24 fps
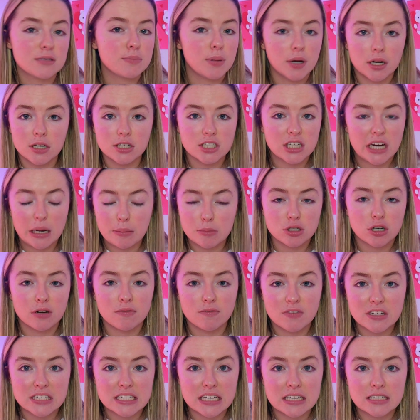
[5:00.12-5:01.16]
biology, chemistry and
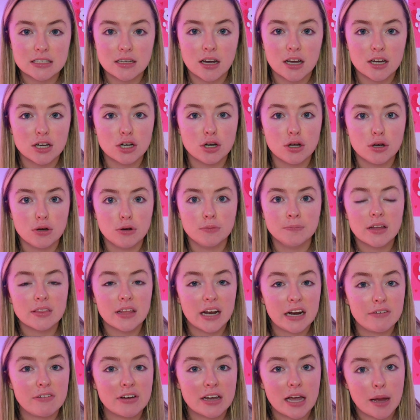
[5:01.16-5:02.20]
physics, I knew that
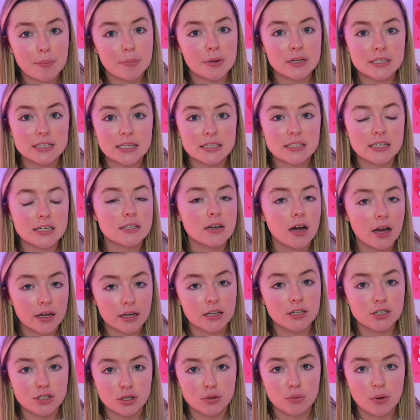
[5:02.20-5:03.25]
if I kept consistent, I
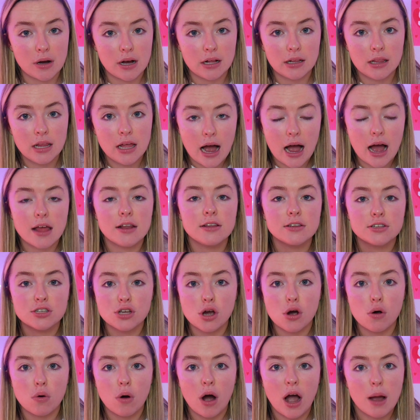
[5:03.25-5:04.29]
can do well. And
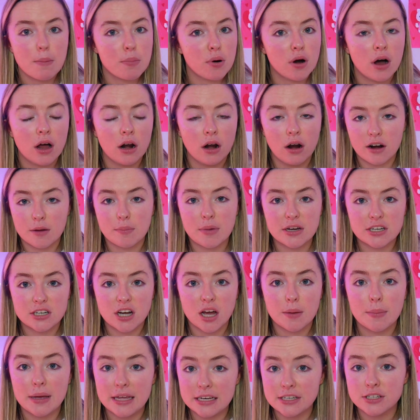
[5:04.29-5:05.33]
so I put a lot of my
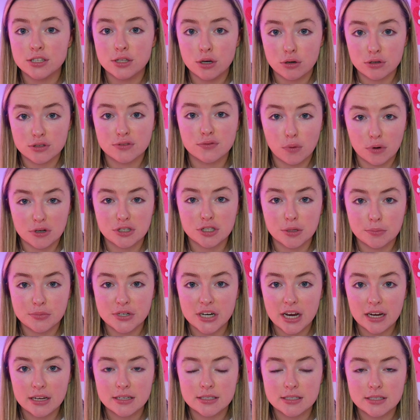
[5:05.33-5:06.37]
time into those 4
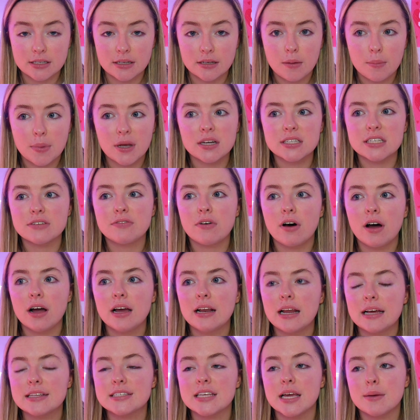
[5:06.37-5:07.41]
subjects. Because if I,
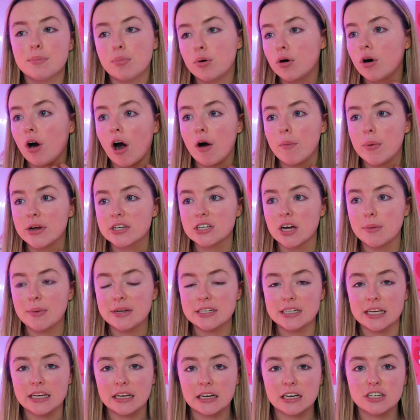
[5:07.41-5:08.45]
let's say, put all my time
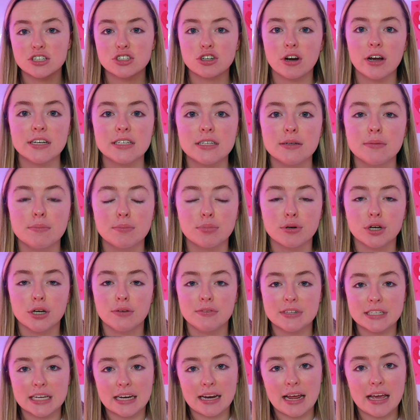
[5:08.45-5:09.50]
into English trying to improve
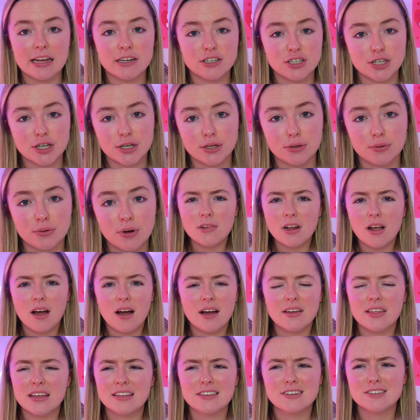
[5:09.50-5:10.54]
to get a H2, I
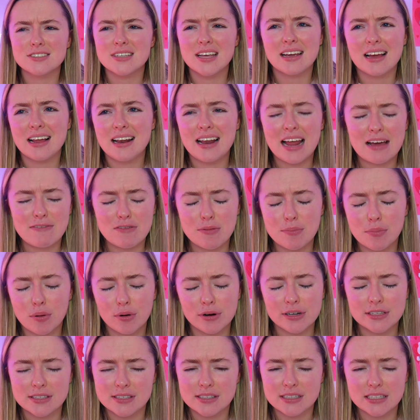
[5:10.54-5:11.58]
think there's like 11
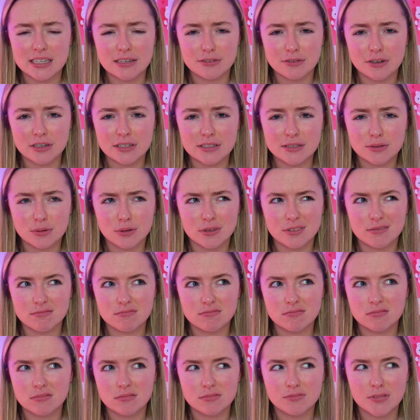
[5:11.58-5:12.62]
points in the difference, or
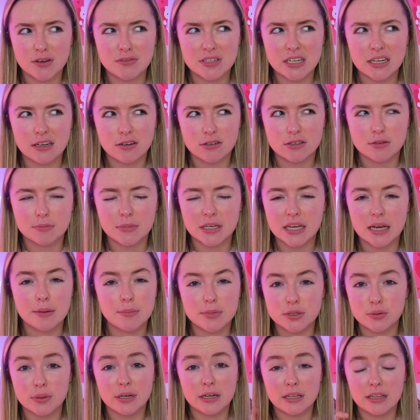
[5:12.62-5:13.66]
15 or something, in
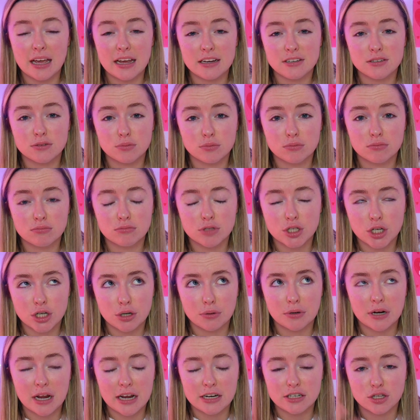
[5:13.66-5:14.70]
between an H2
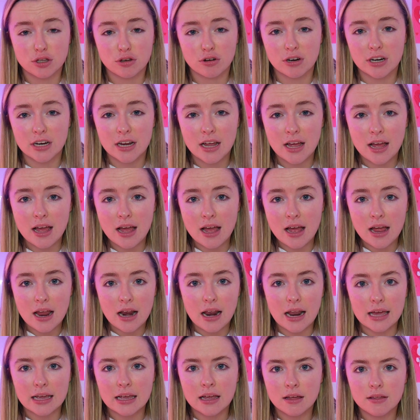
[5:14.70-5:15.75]
and a H3.
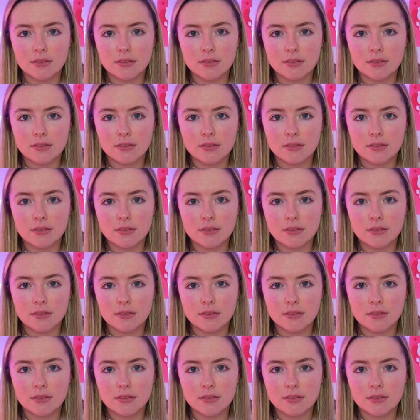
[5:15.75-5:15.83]
Like,